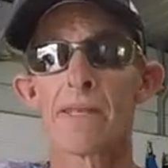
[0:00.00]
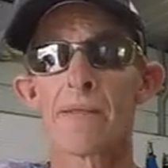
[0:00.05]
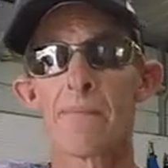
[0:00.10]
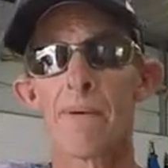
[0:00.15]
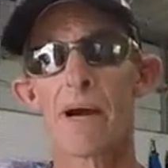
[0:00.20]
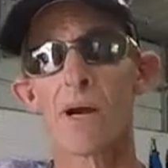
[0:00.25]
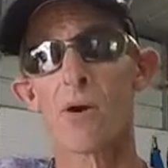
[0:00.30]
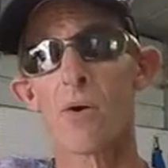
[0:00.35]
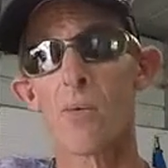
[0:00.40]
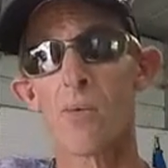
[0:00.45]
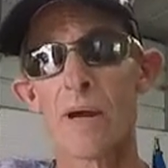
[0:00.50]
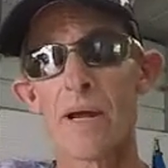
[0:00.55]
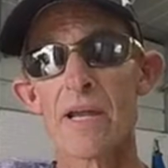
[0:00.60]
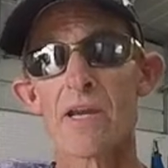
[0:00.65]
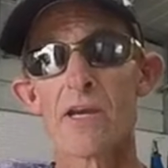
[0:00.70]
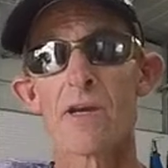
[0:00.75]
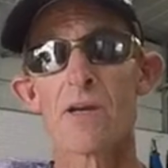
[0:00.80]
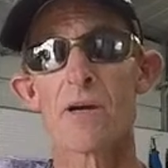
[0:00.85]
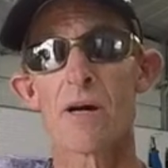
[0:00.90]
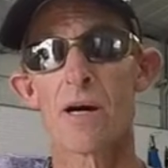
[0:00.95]
The barrel
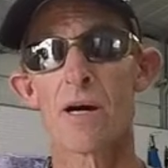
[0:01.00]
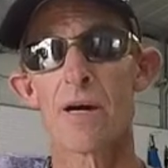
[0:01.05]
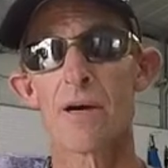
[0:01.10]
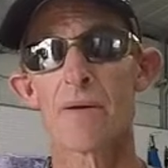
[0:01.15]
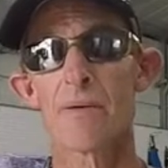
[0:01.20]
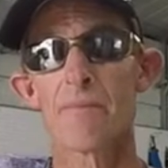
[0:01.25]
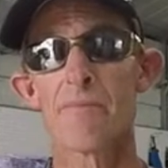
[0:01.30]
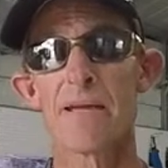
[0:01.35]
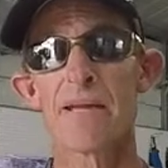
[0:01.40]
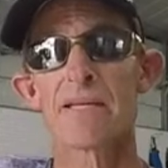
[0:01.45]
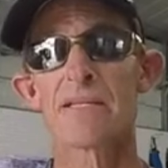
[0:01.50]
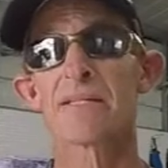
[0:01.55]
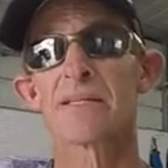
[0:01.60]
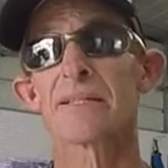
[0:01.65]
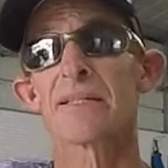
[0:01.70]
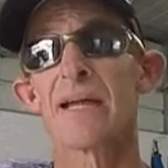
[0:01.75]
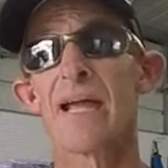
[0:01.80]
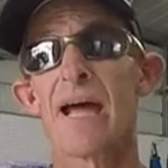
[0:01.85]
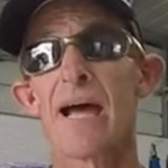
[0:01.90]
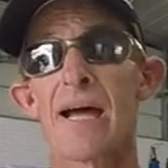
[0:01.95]
weight
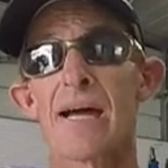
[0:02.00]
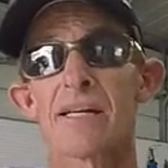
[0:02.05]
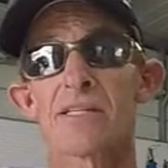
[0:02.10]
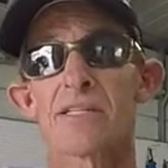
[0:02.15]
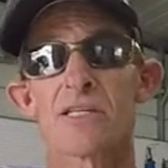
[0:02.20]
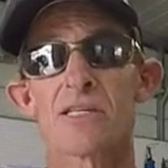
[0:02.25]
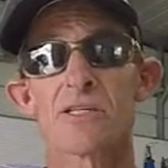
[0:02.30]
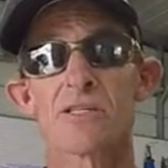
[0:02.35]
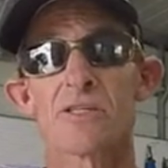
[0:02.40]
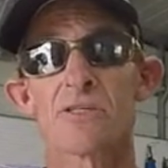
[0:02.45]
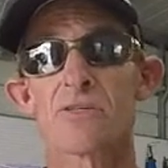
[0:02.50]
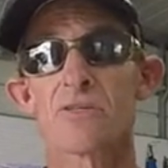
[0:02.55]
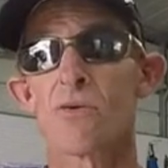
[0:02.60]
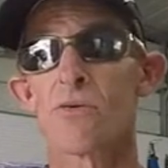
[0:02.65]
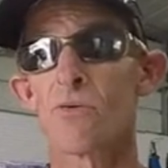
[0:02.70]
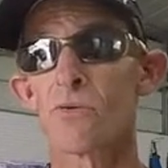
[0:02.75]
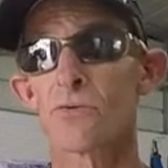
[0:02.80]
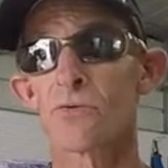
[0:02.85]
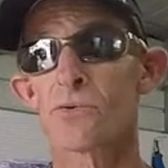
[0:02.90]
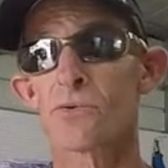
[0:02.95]
basically acts as
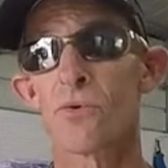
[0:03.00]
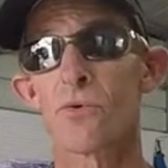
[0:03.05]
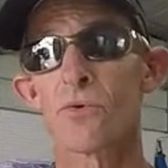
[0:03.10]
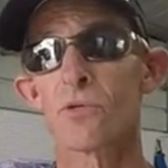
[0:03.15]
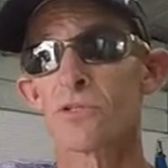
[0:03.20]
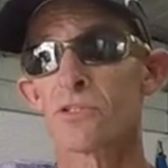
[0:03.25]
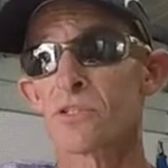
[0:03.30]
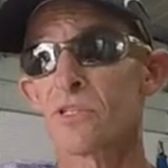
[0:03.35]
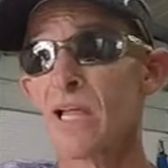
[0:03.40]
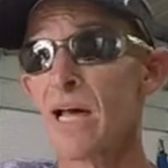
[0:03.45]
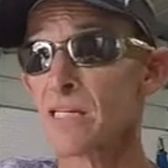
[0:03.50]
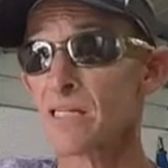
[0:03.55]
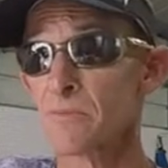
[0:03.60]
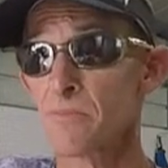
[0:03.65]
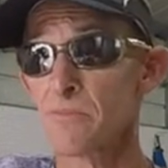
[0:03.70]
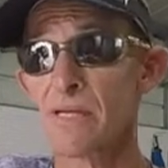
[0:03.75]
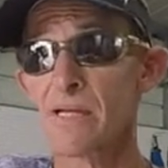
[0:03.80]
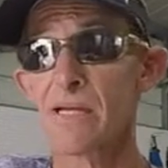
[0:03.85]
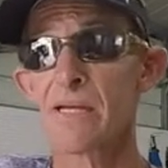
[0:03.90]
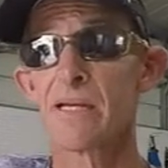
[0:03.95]
old school as glass
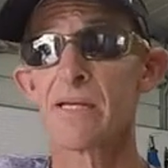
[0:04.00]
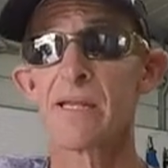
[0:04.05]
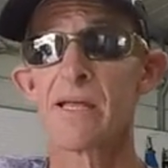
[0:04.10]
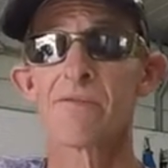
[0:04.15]
bead.